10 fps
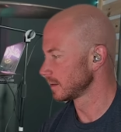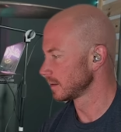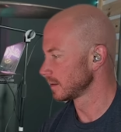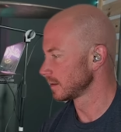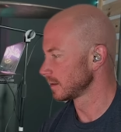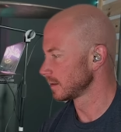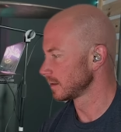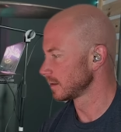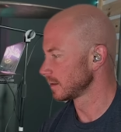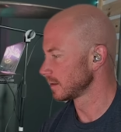
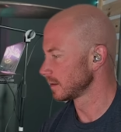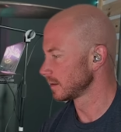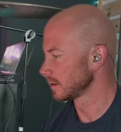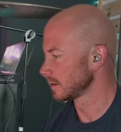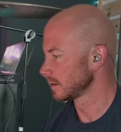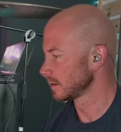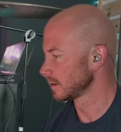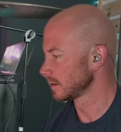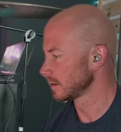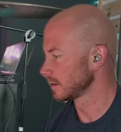
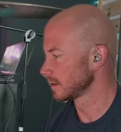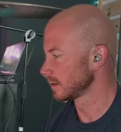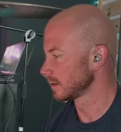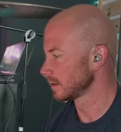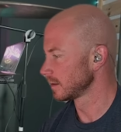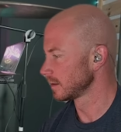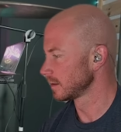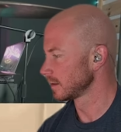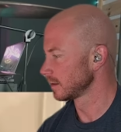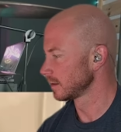
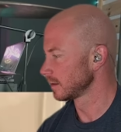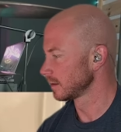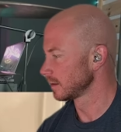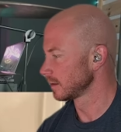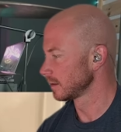(silence)